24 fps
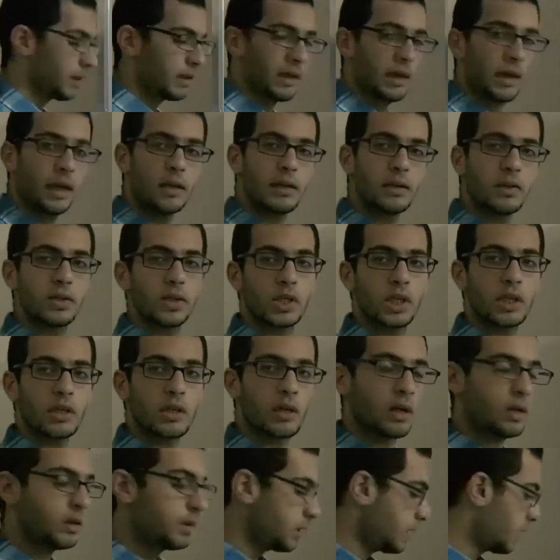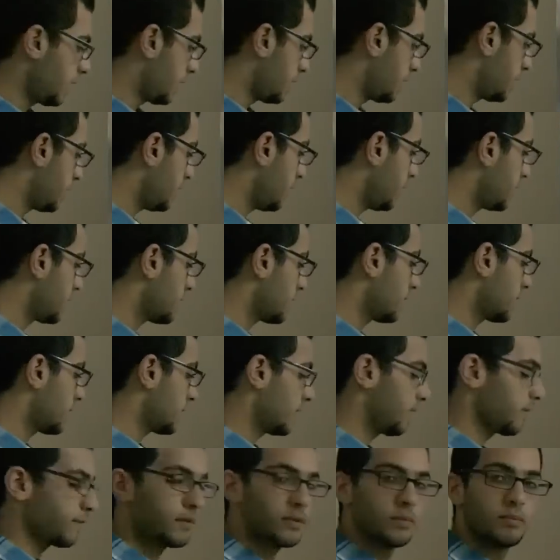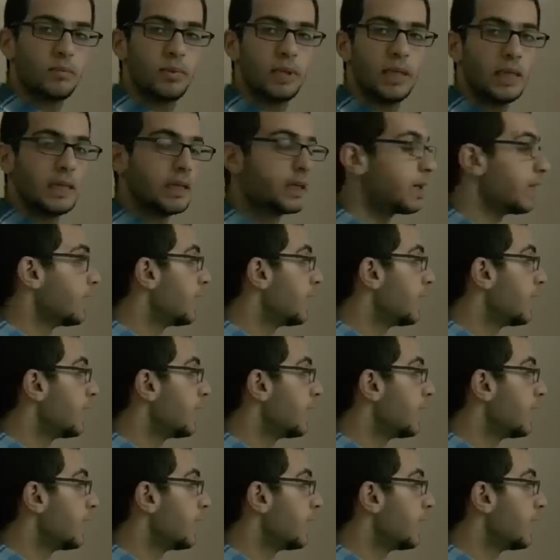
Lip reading: the energy content is the 7B,